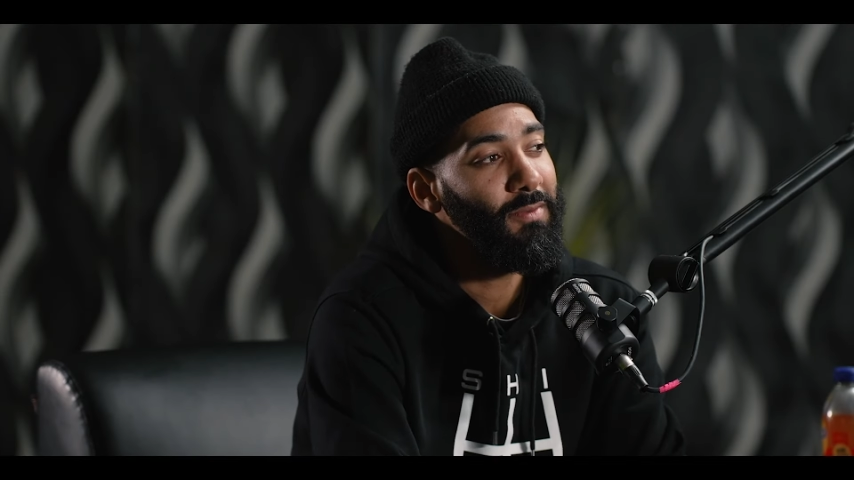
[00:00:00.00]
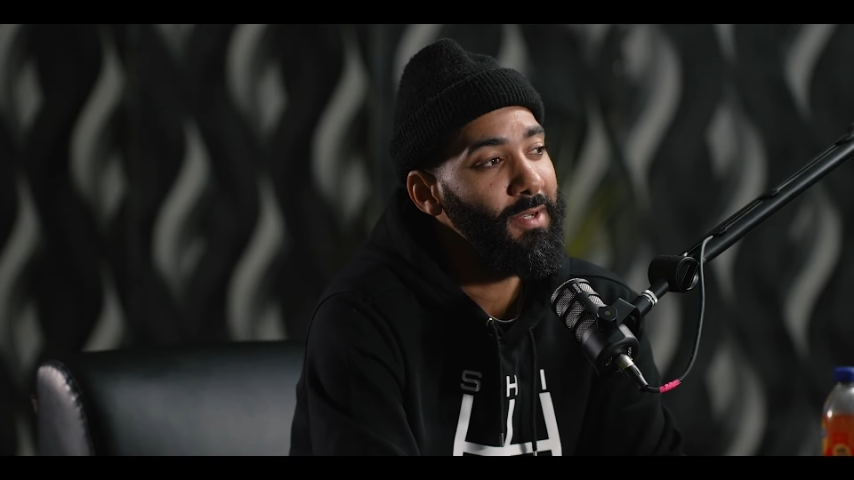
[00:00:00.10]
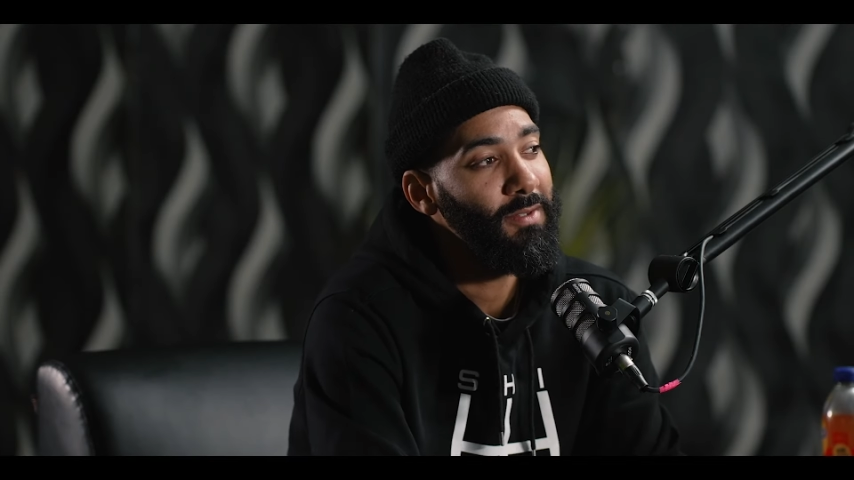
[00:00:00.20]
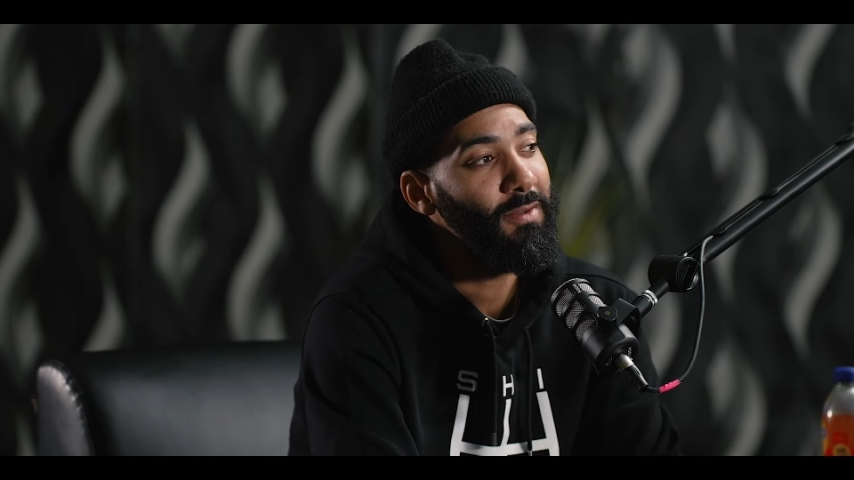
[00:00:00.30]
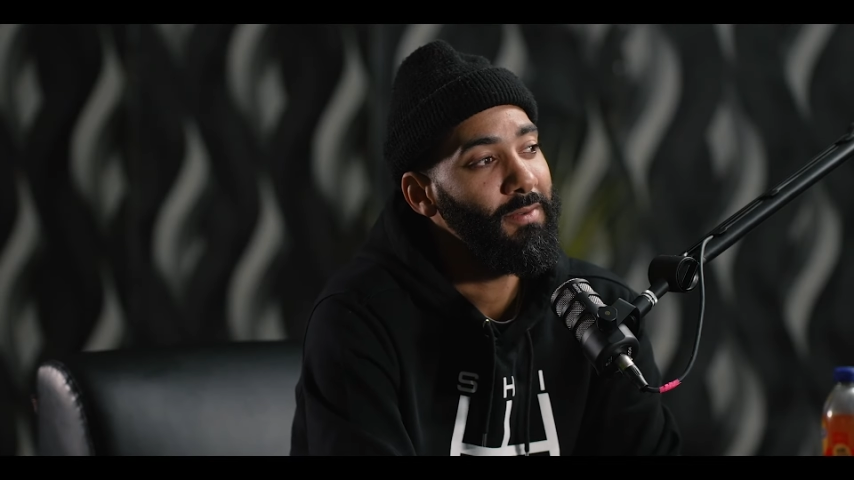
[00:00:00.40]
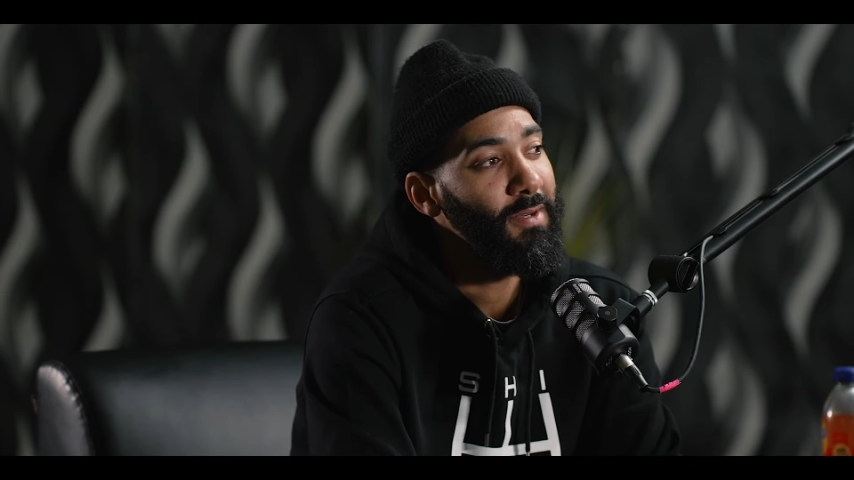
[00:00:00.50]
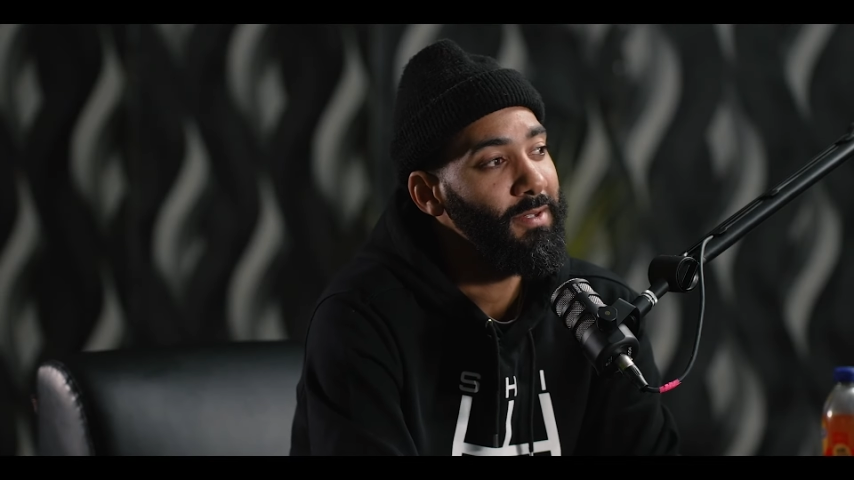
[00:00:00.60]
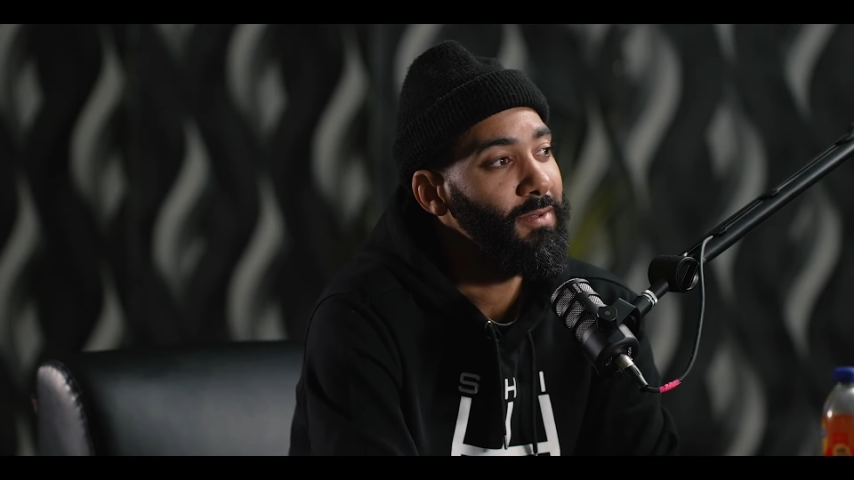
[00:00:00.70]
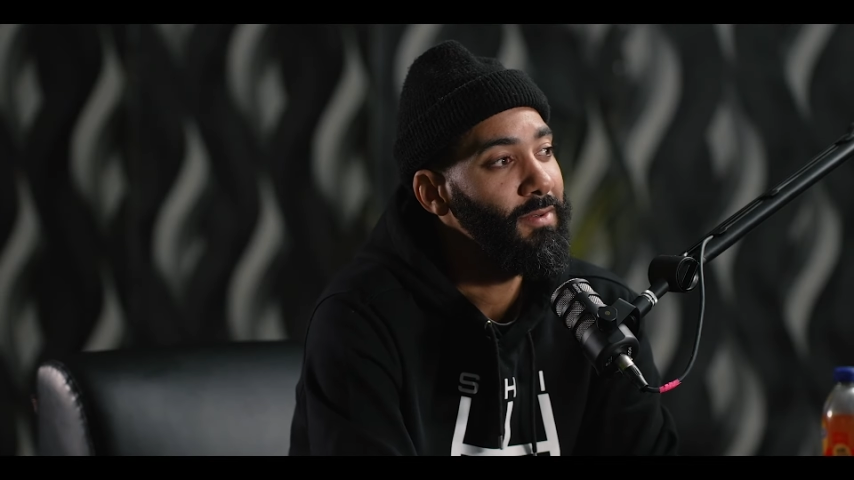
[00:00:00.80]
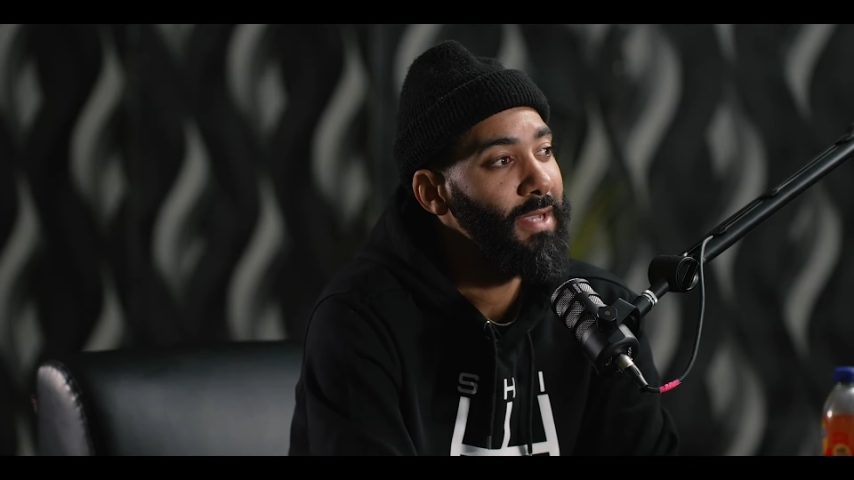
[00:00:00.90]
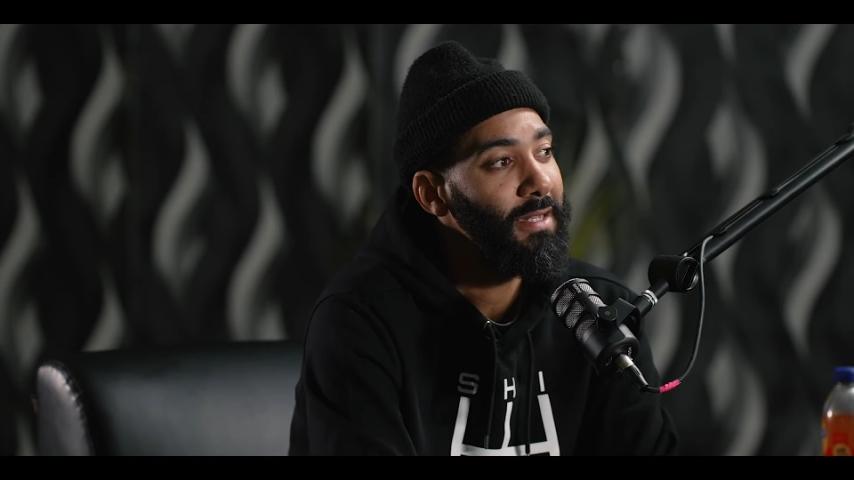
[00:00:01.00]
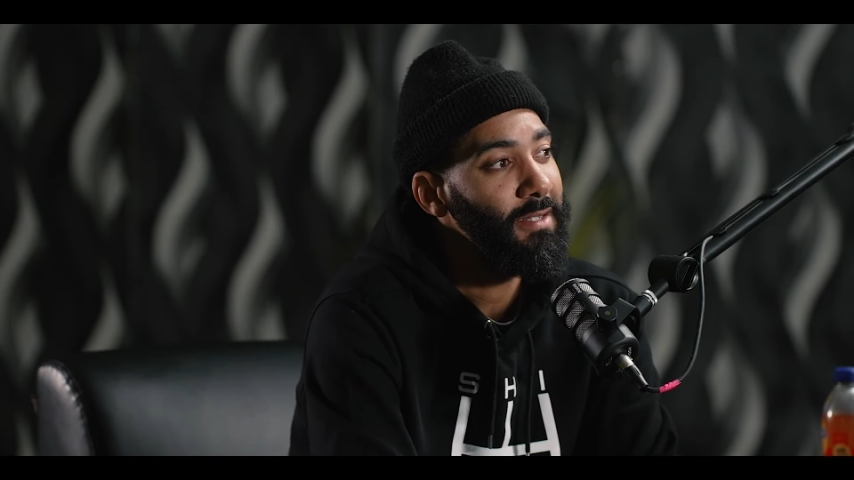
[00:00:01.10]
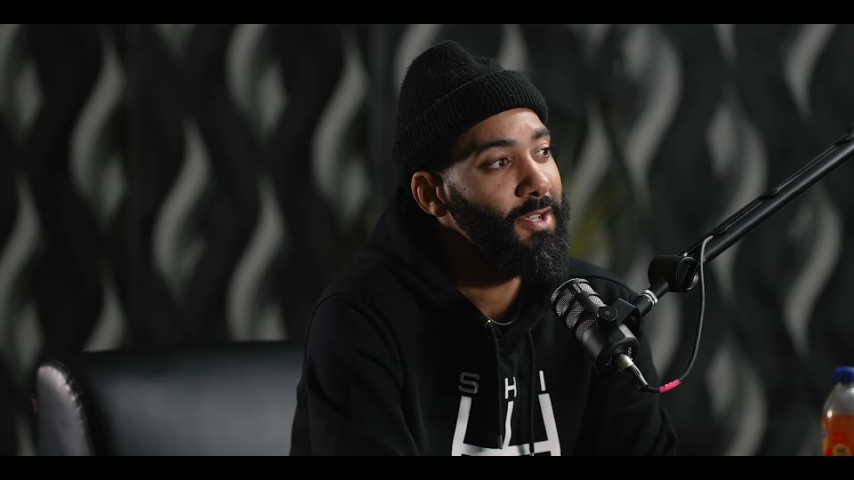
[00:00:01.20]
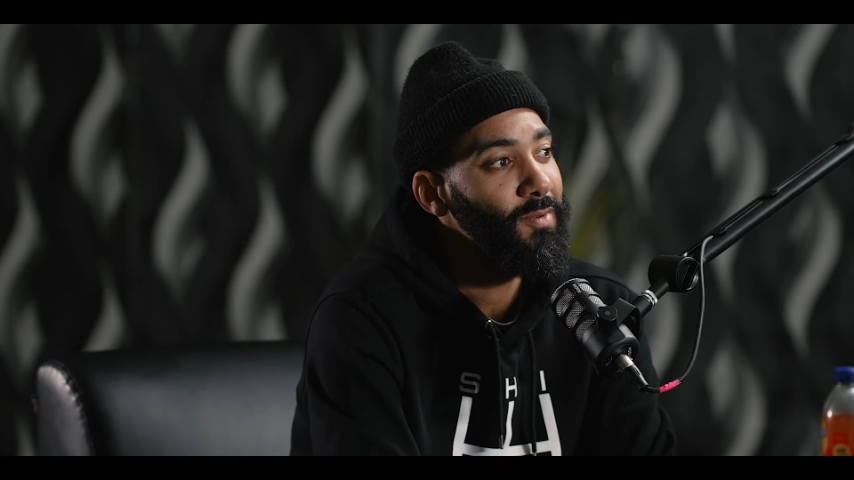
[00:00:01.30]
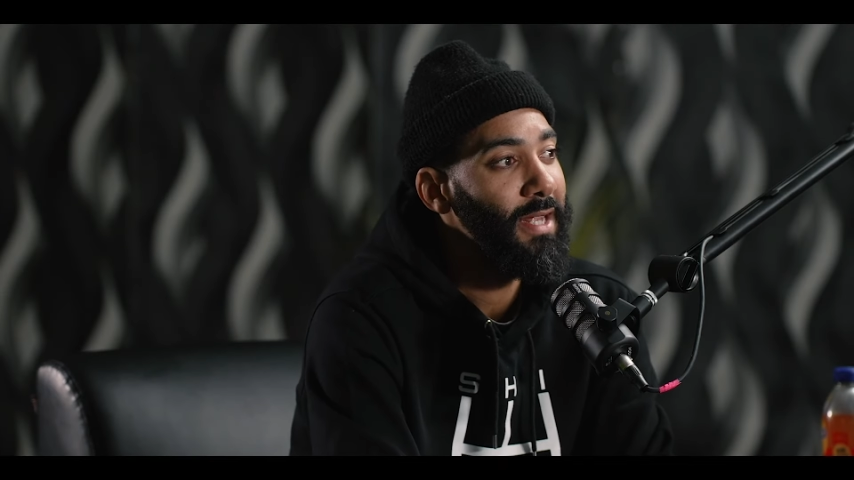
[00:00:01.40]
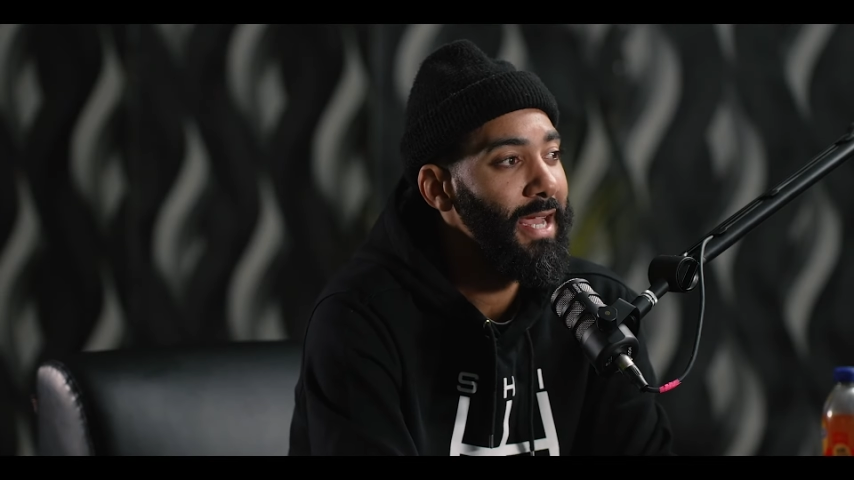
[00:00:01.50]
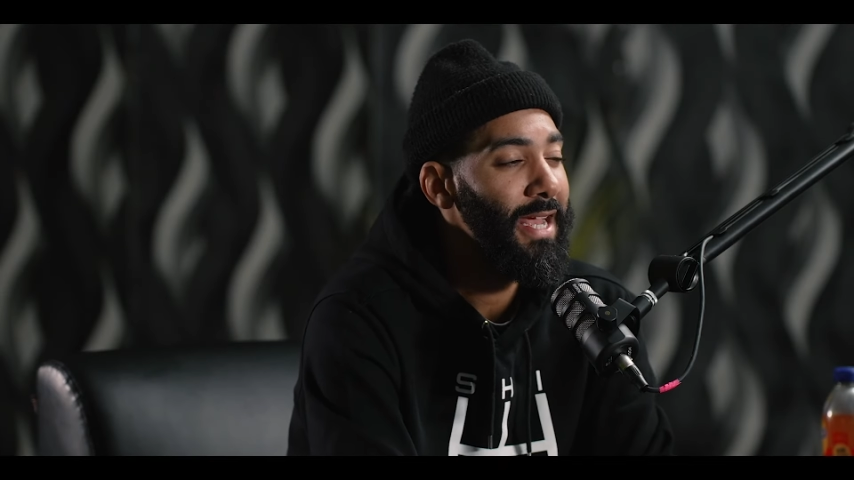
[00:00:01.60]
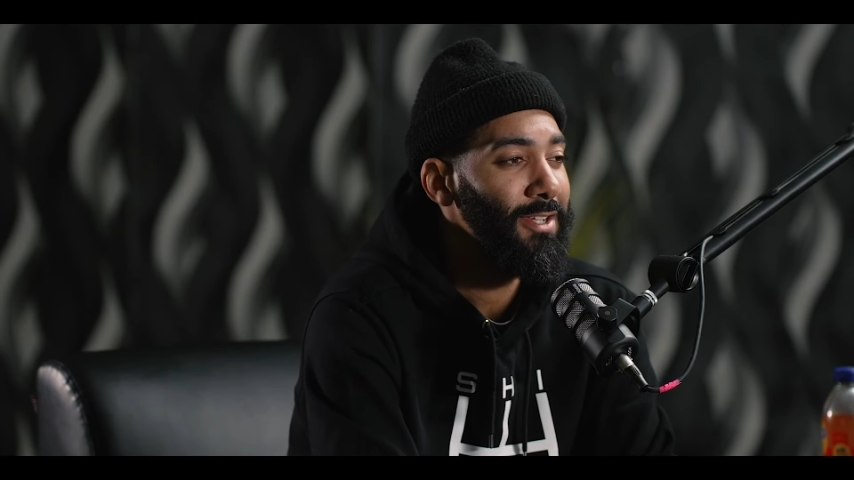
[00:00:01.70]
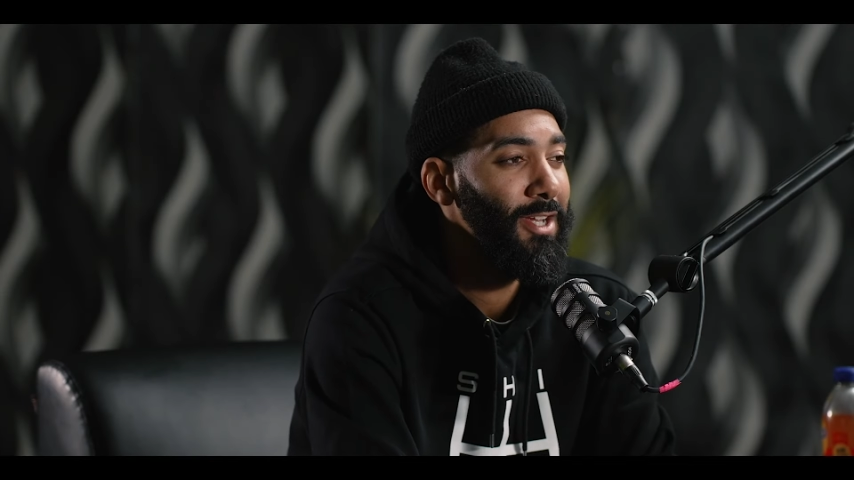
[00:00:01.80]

got something you want to ask?